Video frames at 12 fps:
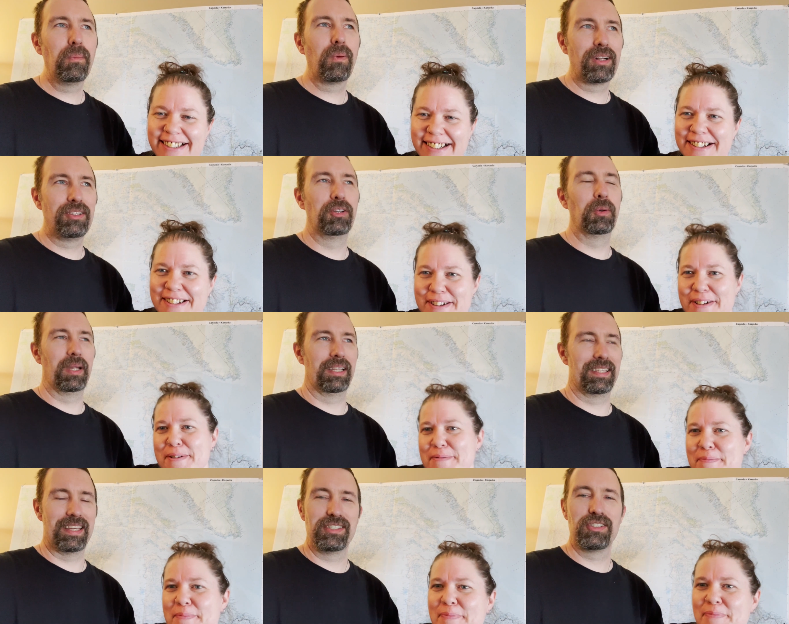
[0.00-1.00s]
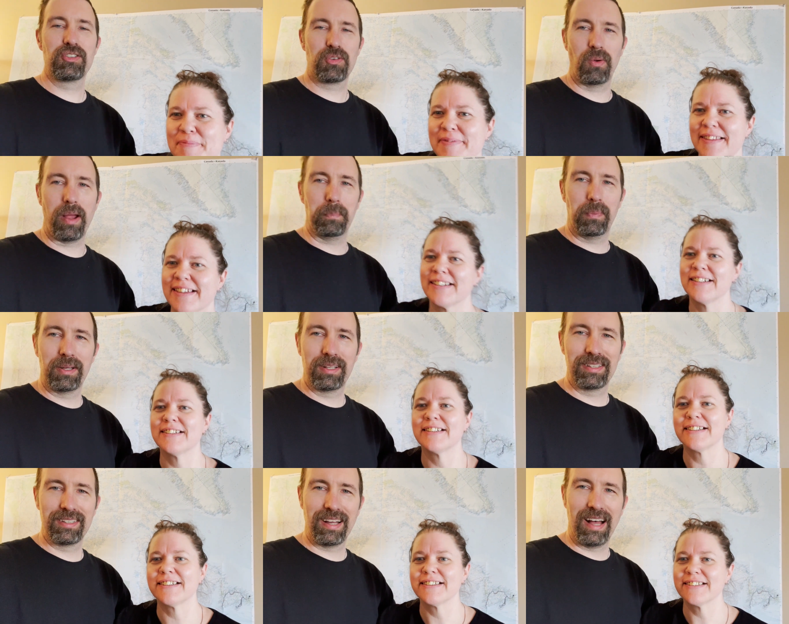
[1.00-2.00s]
Speaker 1: we're doing this trip.
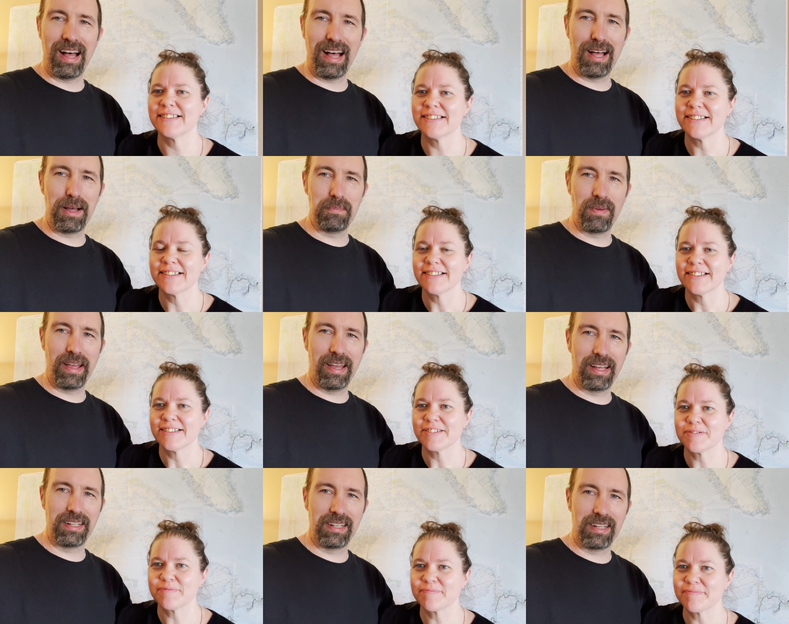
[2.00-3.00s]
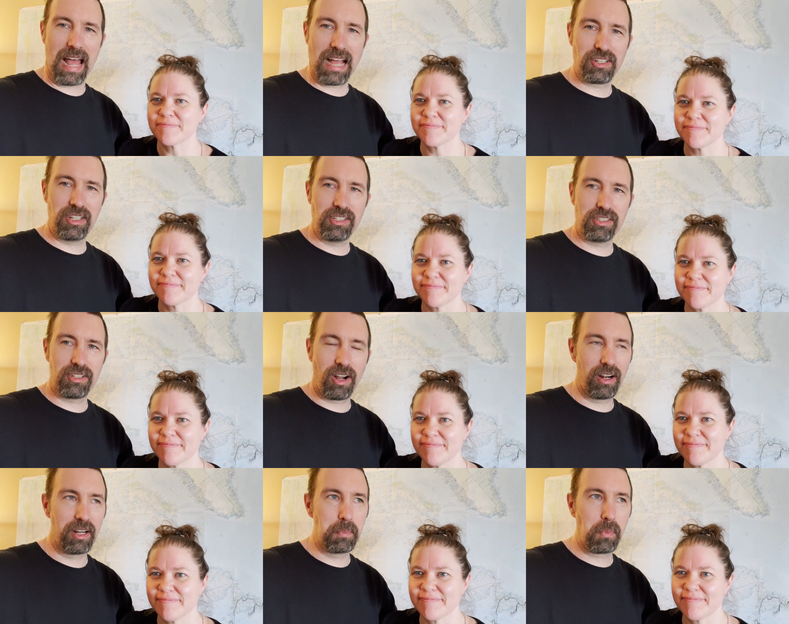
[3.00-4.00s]
And it actually
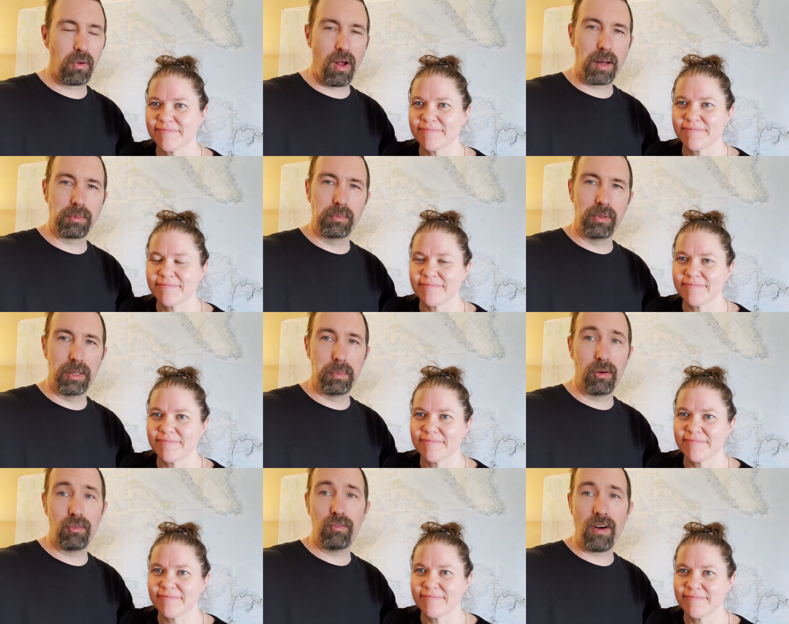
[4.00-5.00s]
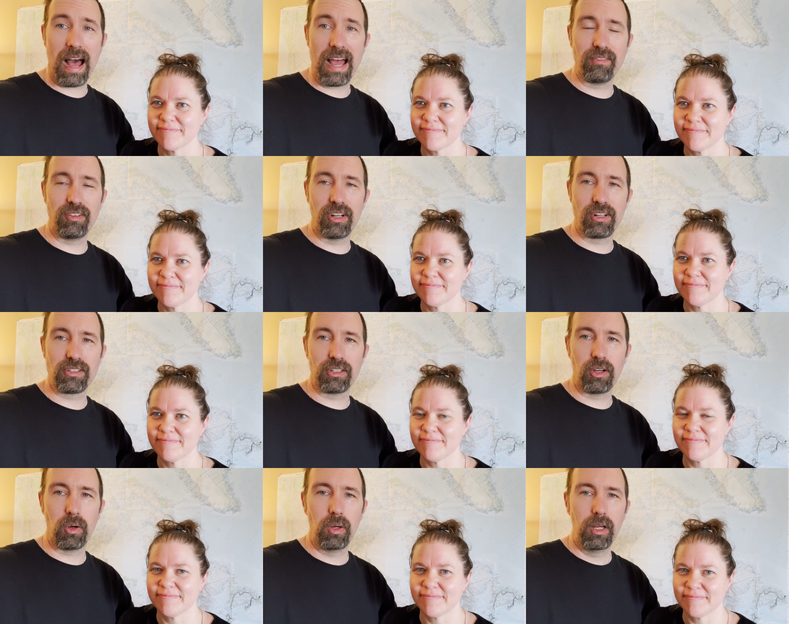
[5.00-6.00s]
started probably about 5 years
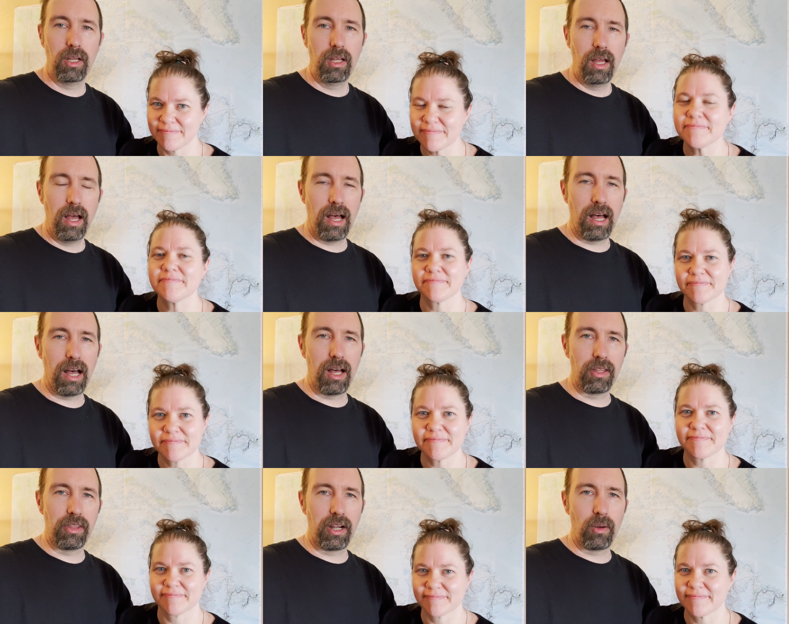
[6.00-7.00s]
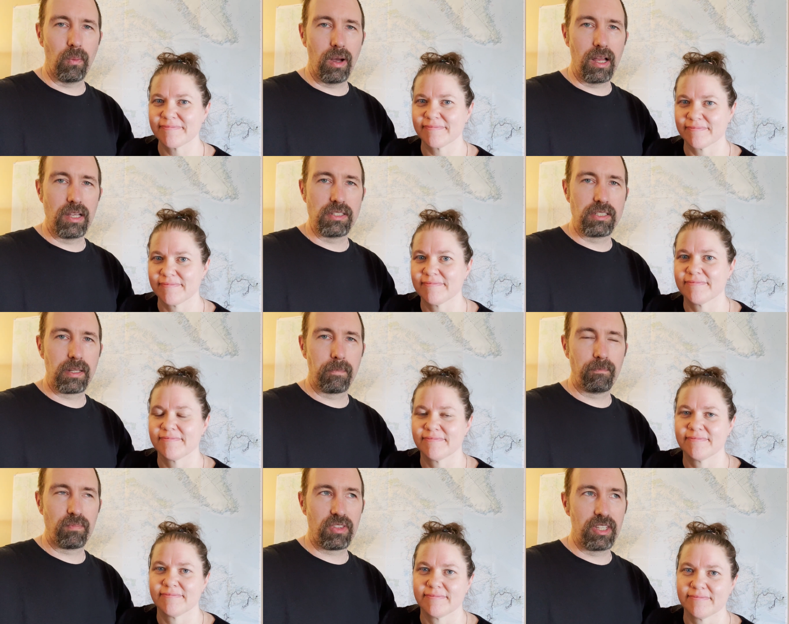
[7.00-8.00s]
ago. There was
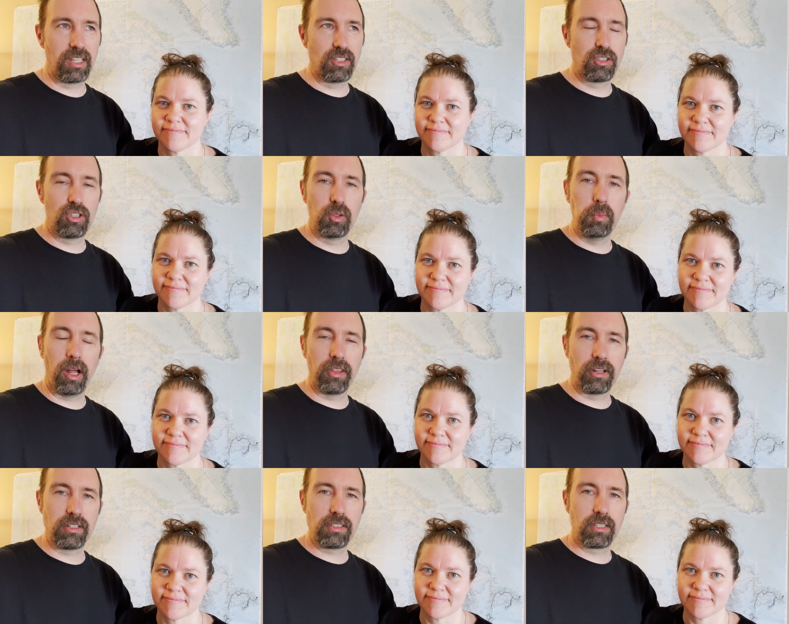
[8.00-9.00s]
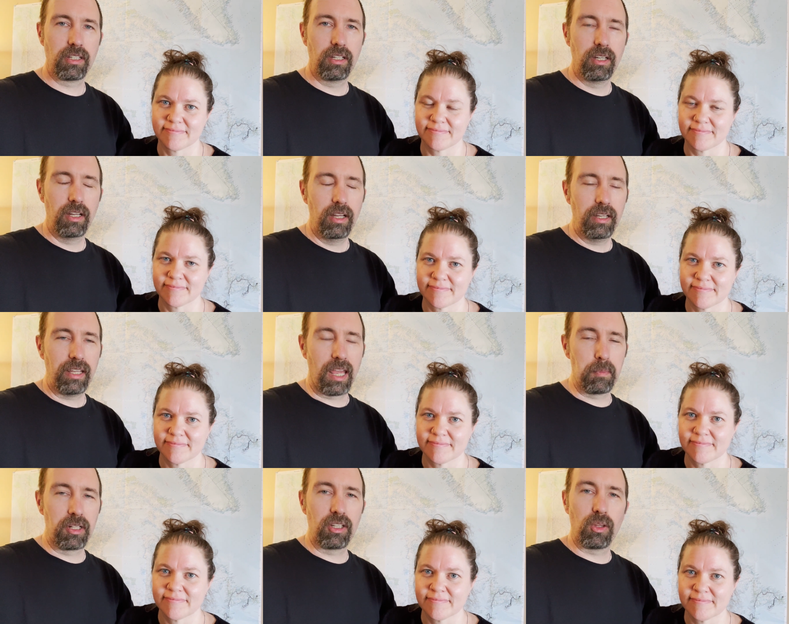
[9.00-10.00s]
these two brothers
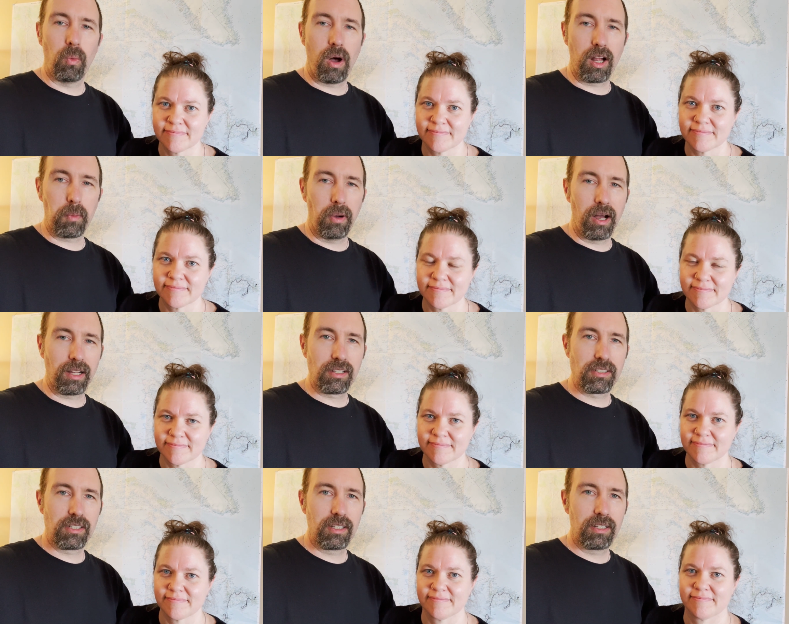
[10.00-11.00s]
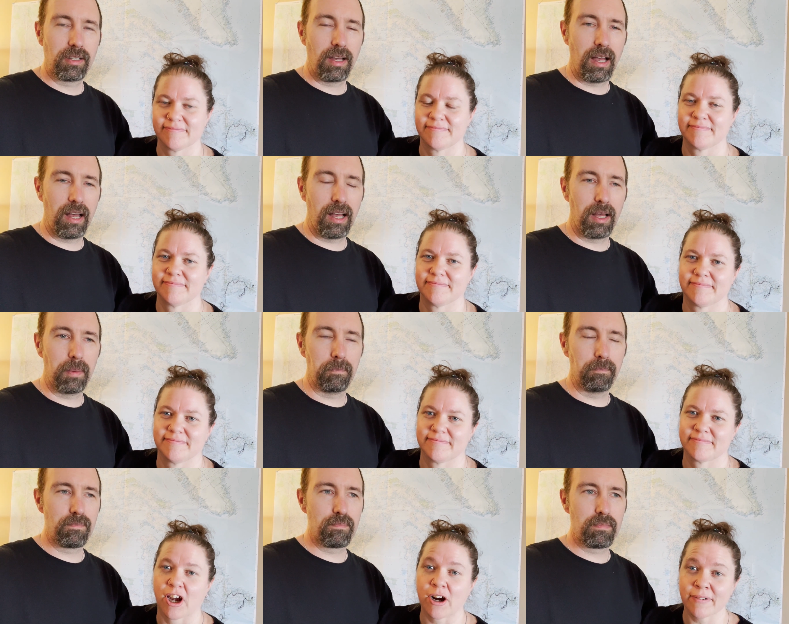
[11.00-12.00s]
came into the Walk Box.
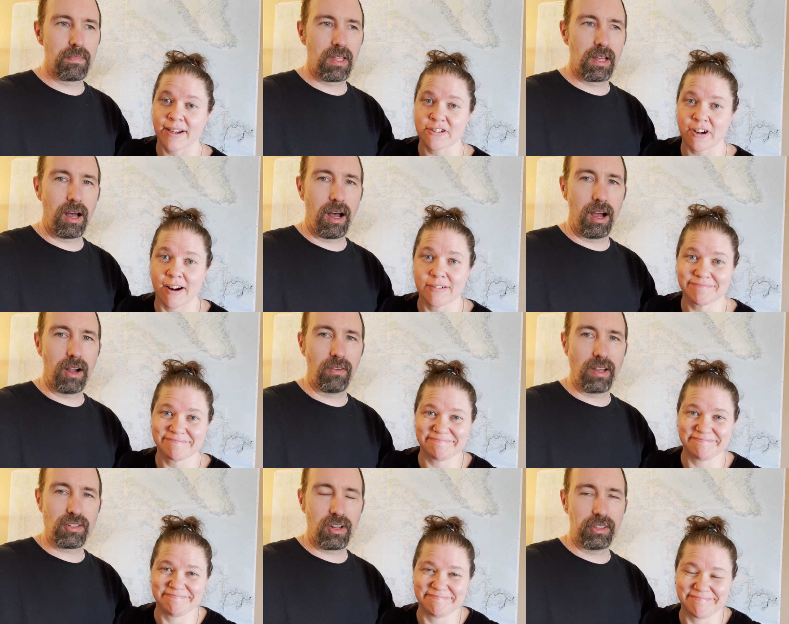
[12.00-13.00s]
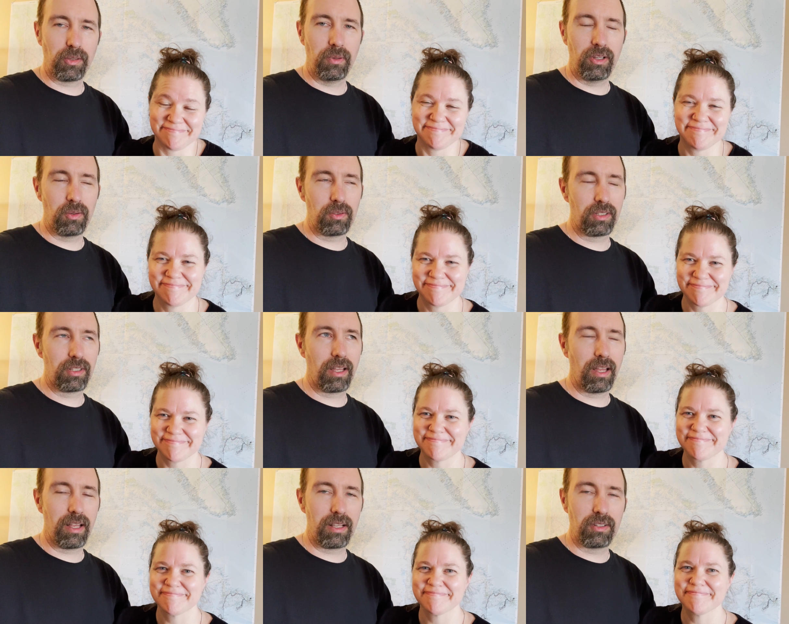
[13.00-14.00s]
Our restaurant. Our restaurant that we owned
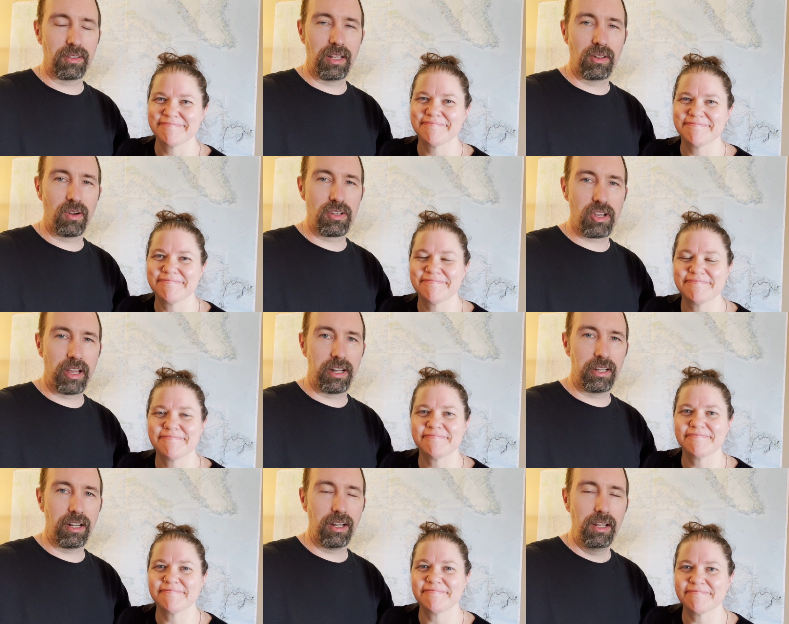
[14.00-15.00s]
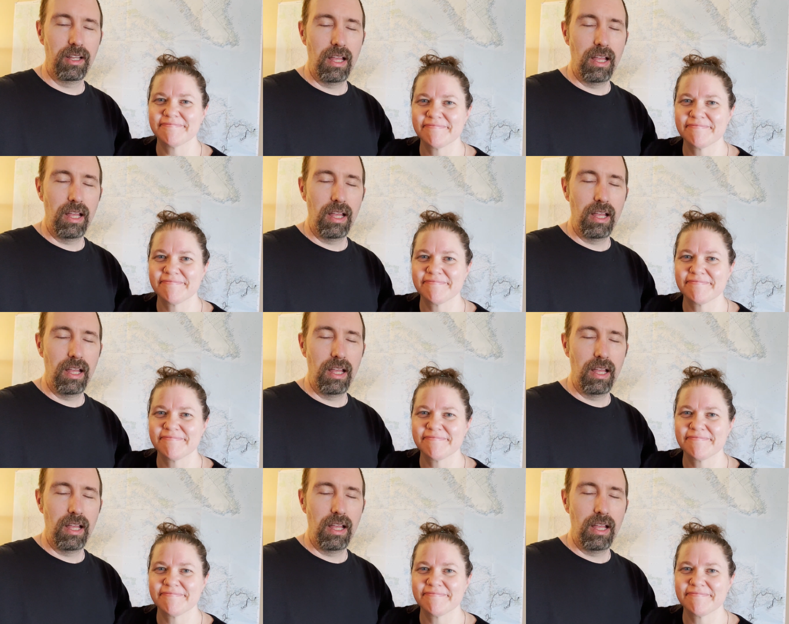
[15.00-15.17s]
and in Regina here.